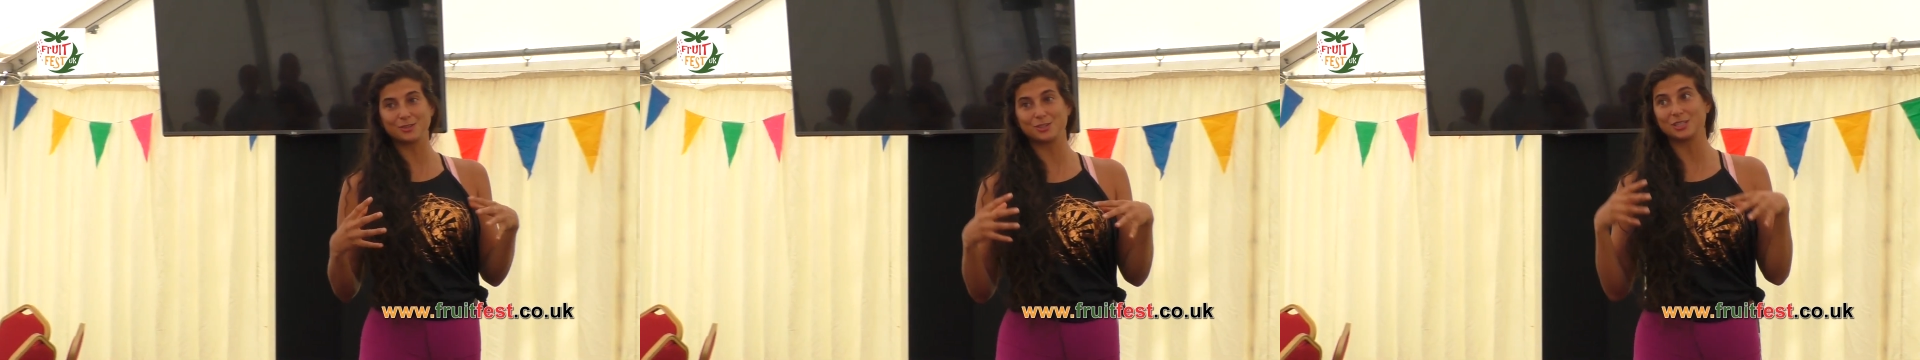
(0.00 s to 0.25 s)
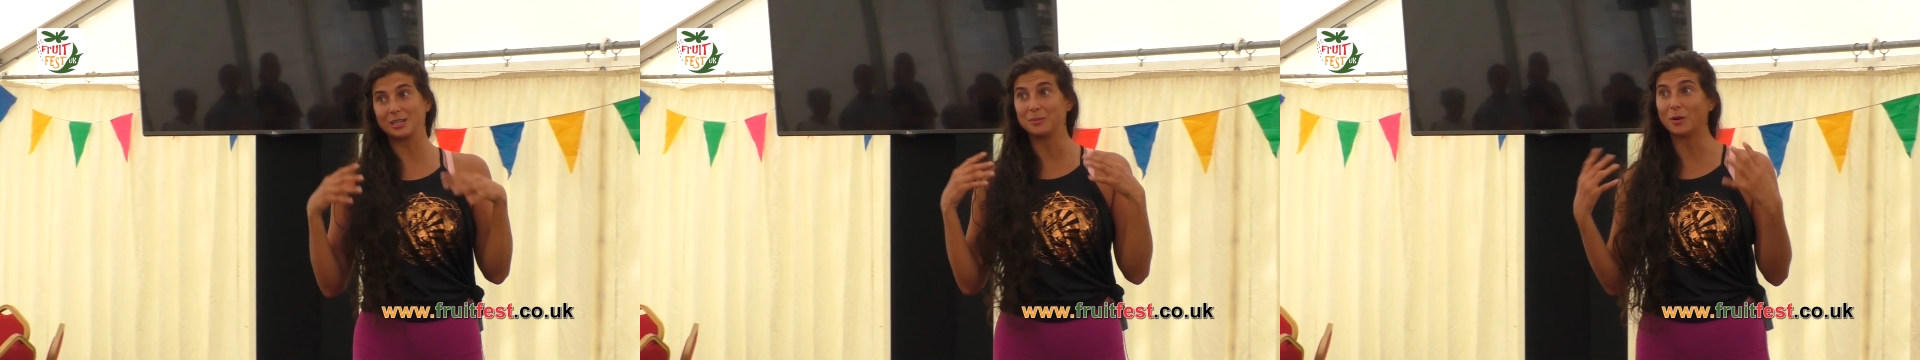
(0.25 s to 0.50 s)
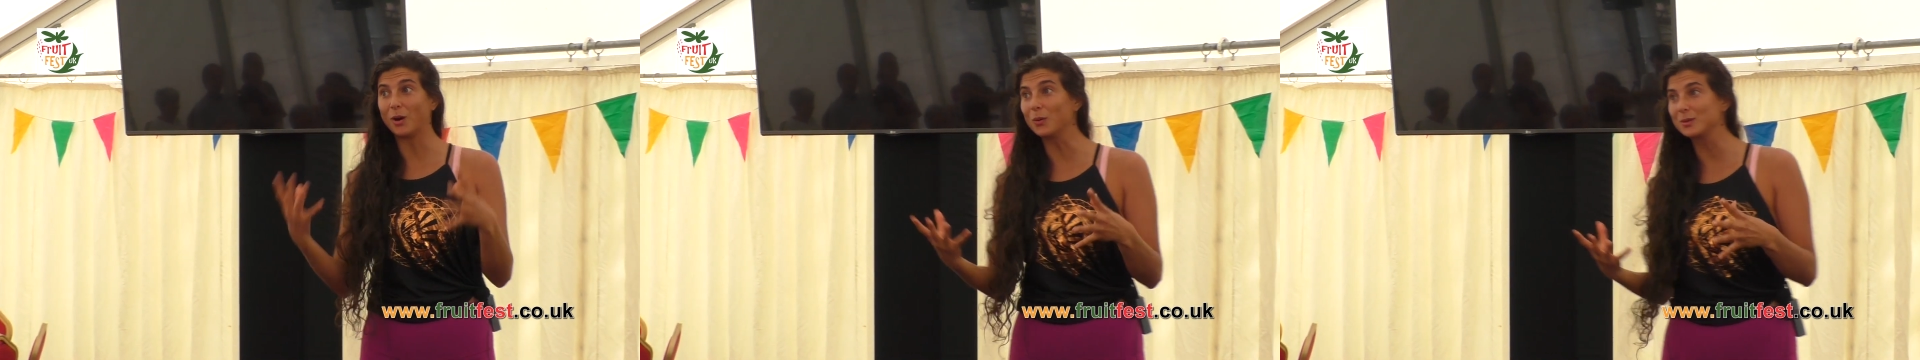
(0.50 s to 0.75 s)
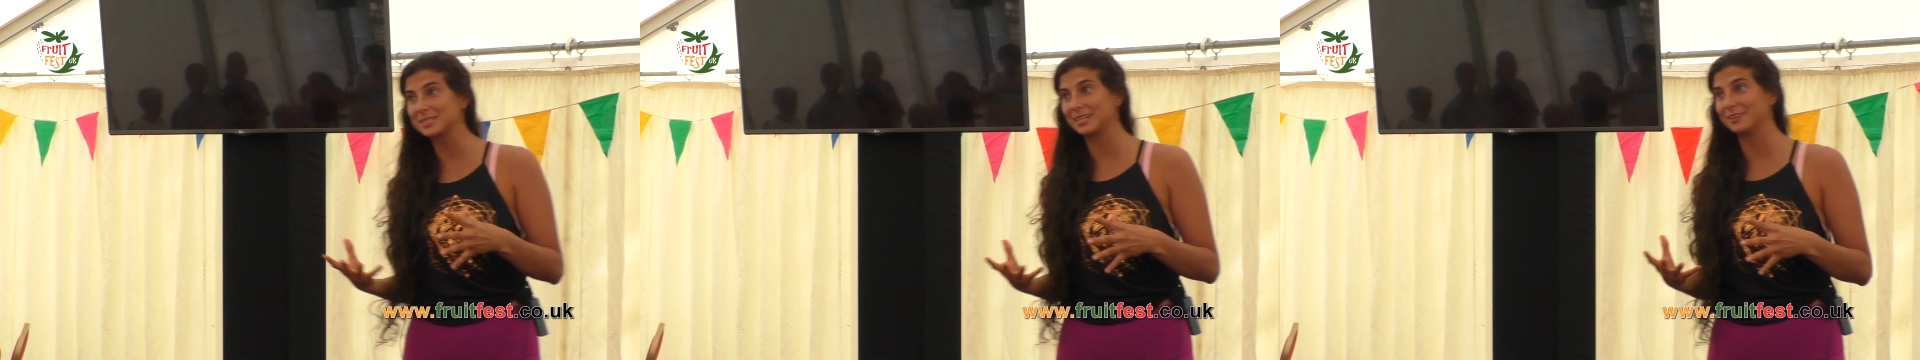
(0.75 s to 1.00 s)
energy and I'm
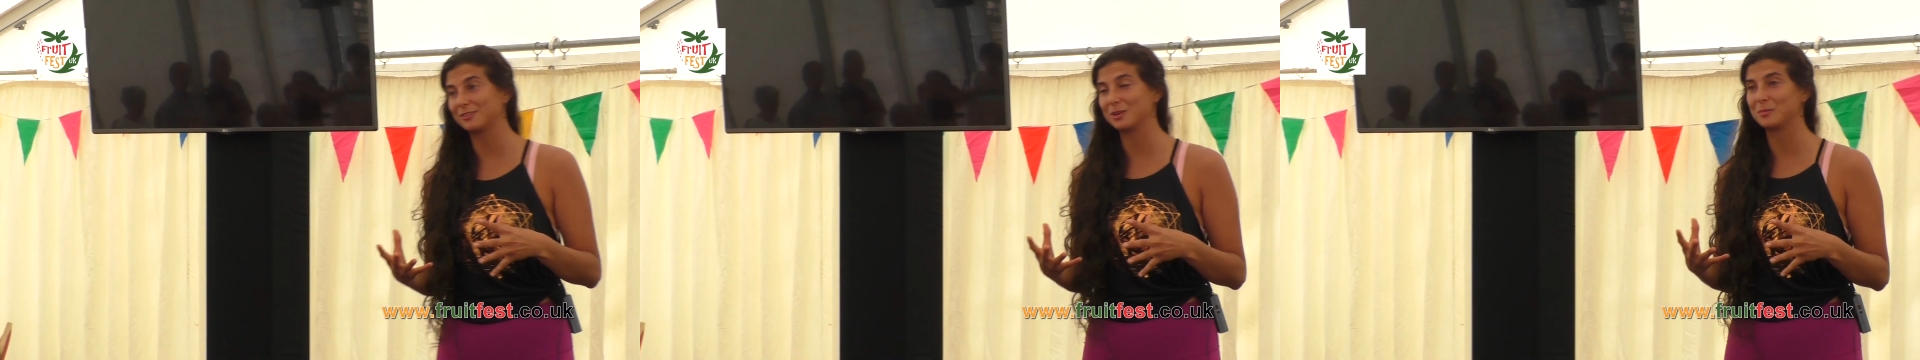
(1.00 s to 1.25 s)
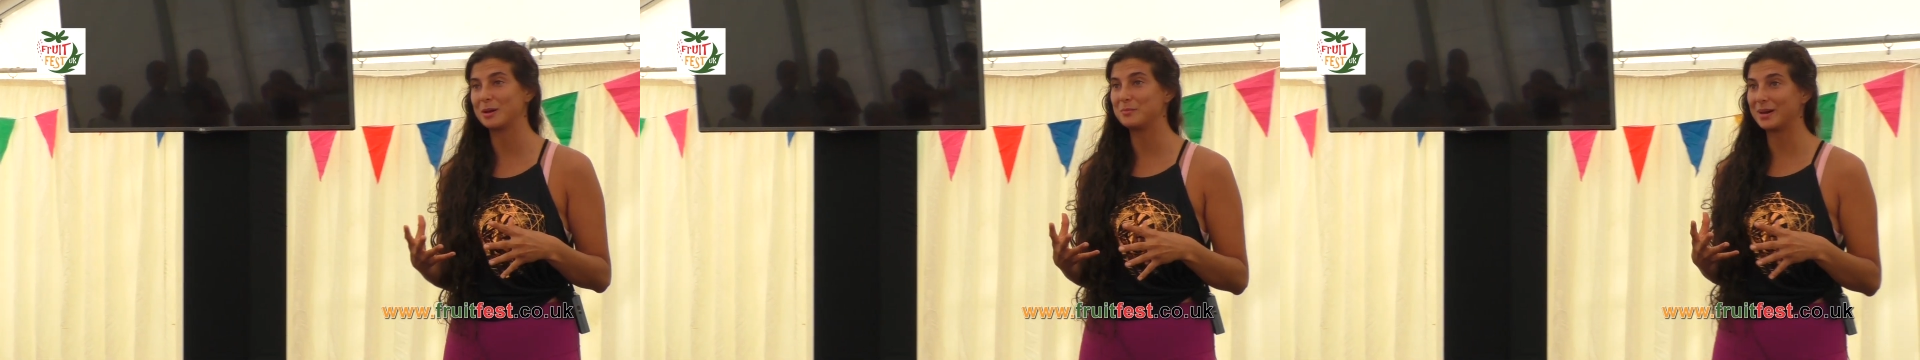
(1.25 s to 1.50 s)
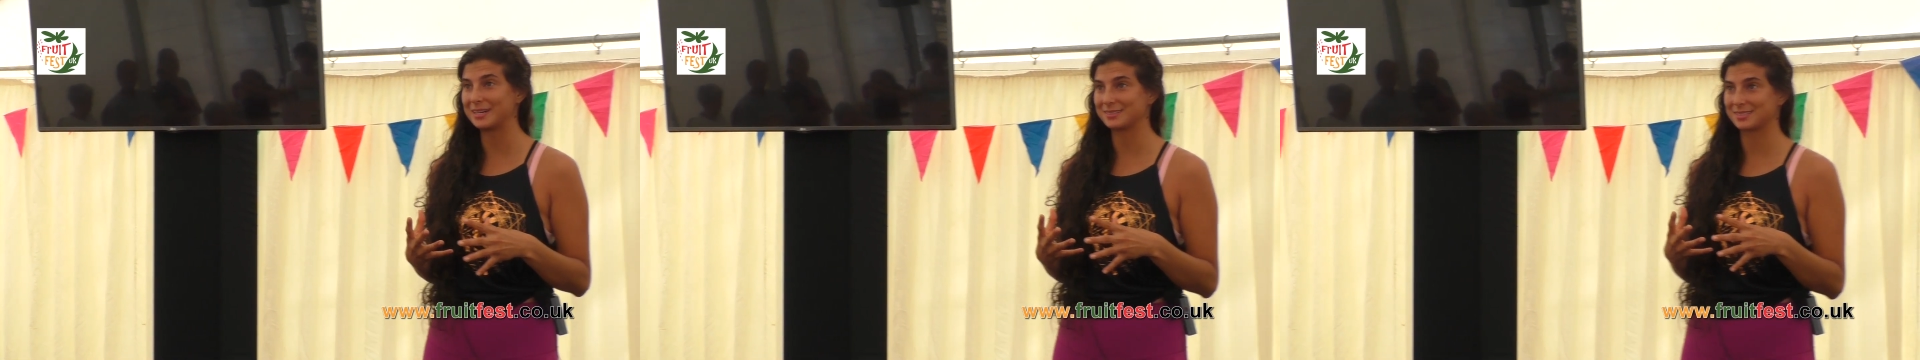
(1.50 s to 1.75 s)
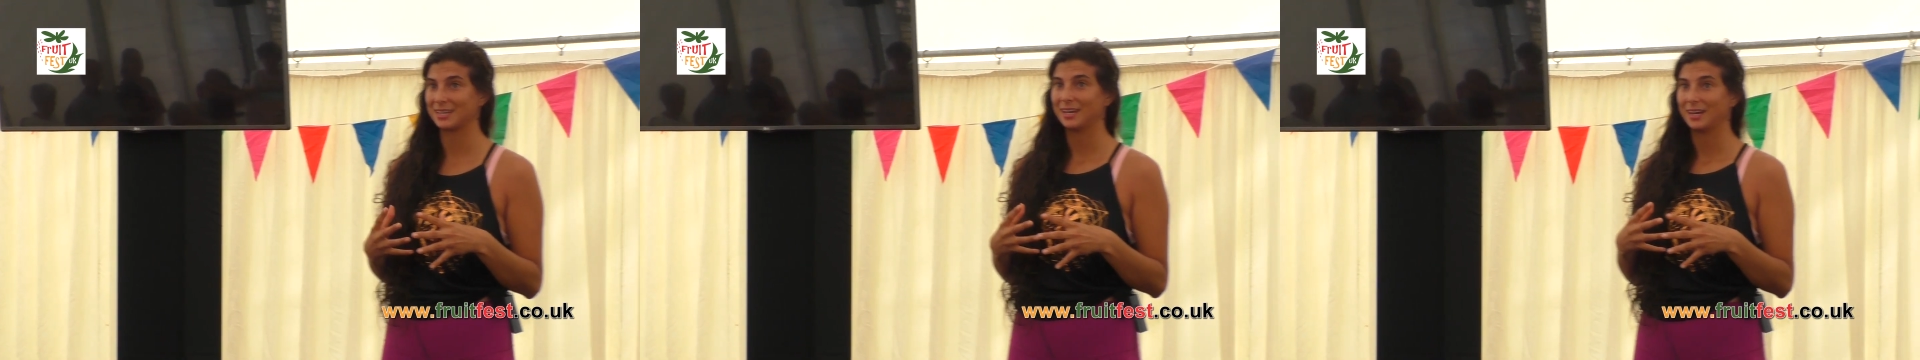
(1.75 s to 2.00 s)
always going to feel my
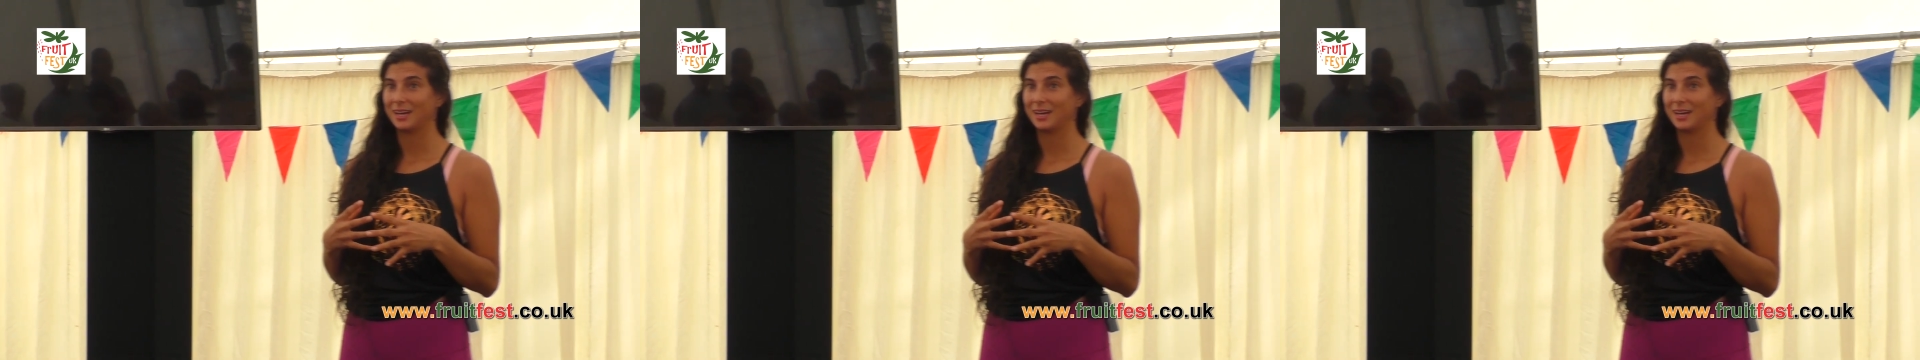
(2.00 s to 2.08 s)
best.